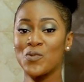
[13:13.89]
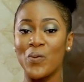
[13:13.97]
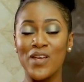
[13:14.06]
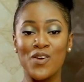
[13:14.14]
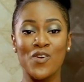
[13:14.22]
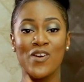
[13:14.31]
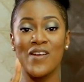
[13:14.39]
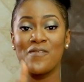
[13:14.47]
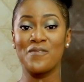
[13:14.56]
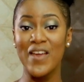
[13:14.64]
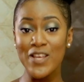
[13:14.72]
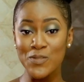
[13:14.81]
Twitter, and
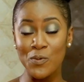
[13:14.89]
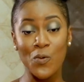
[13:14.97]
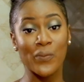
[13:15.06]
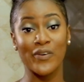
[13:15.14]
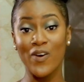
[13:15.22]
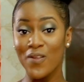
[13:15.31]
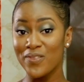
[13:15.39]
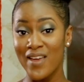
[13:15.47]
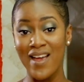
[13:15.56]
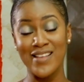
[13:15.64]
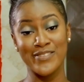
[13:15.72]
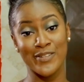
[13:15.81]
Facebook. We're on
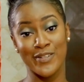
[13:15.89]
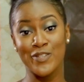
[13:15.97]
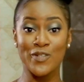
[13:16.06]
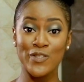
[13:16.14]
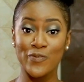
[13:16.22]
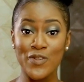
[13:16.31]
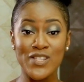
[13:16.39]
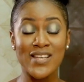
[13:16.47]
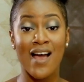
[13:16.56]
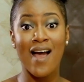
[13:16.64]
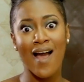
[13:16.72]
there as Zeelicious Foods.